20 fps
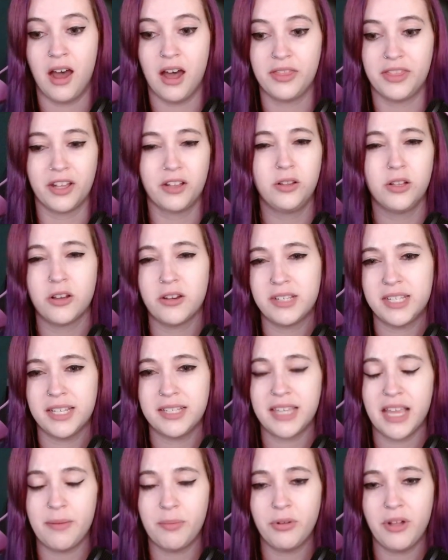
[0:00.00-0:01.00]
The clearest
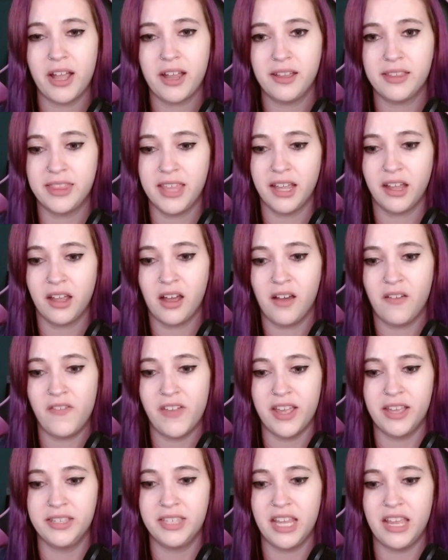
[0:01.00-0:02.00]
example I could think of
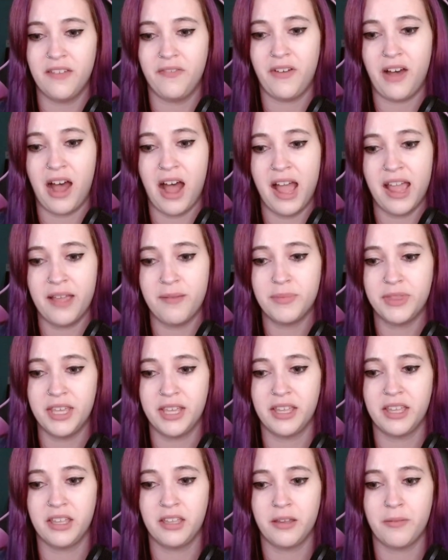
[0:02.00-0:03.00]
is if I am
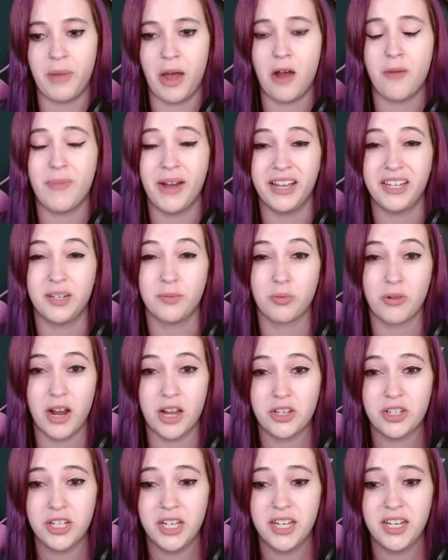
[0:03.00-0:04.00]
thinking about my
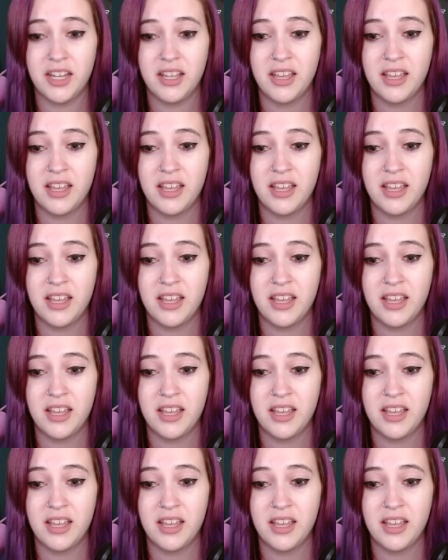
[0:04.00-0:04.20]
depression,